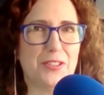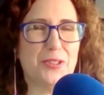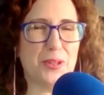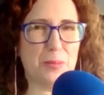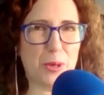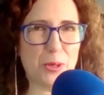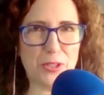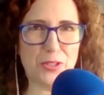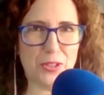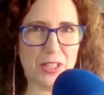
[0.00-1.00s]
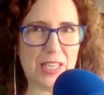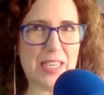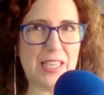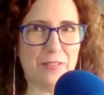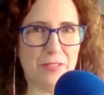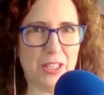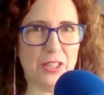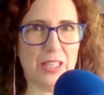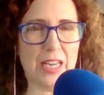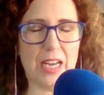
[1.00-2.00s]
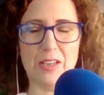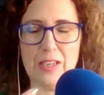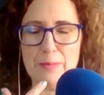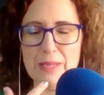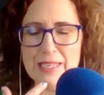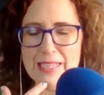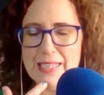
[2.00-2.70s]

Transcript: So the emotions are the key to figuring out, am I